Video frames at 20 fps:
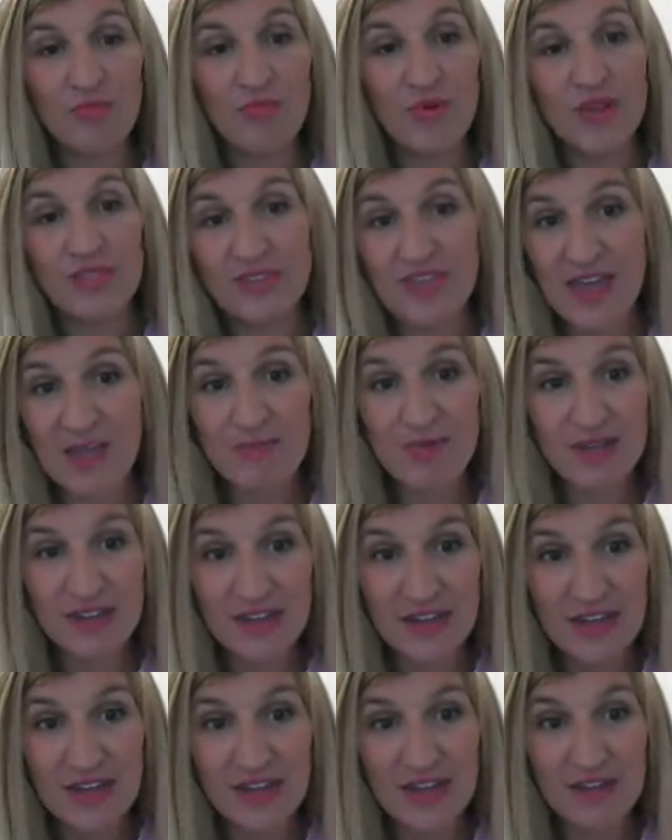what they
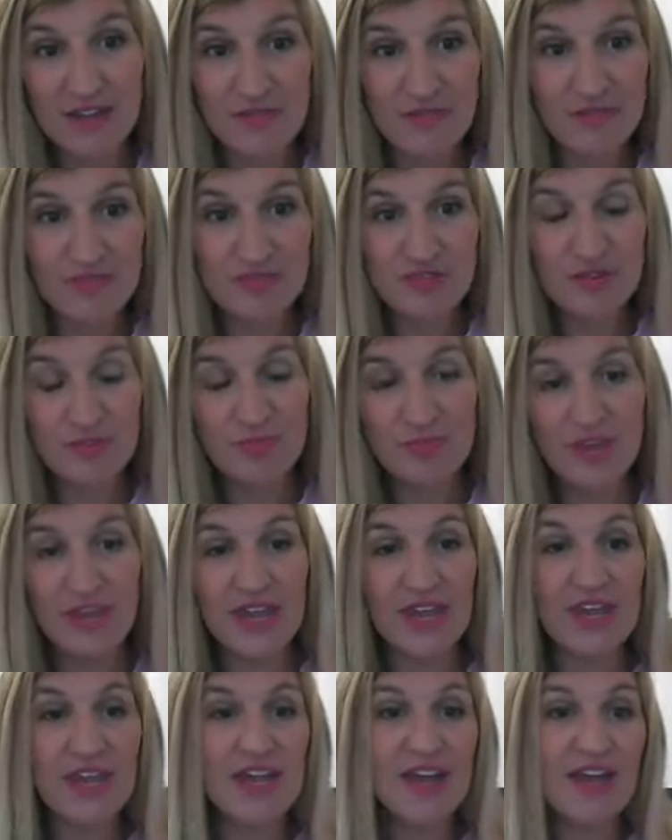believe to
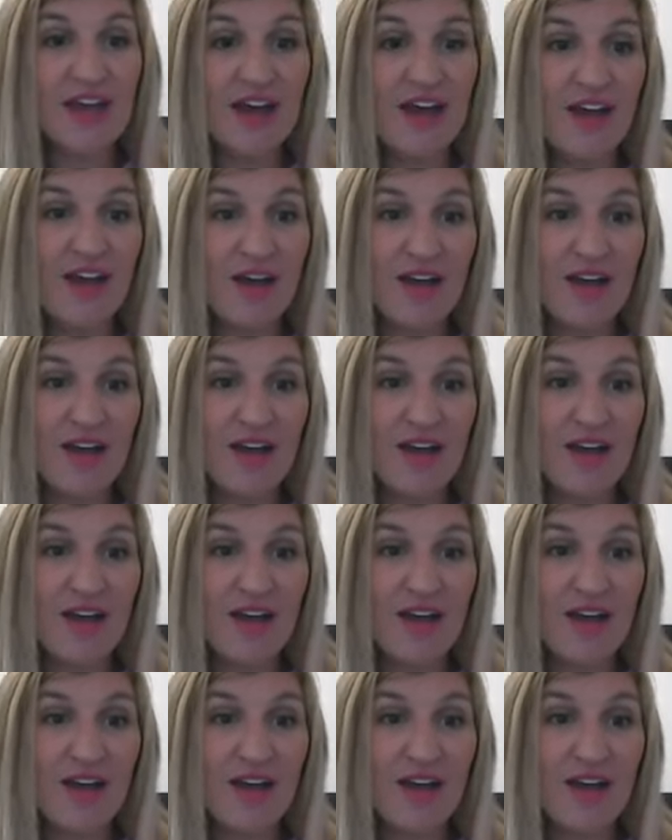be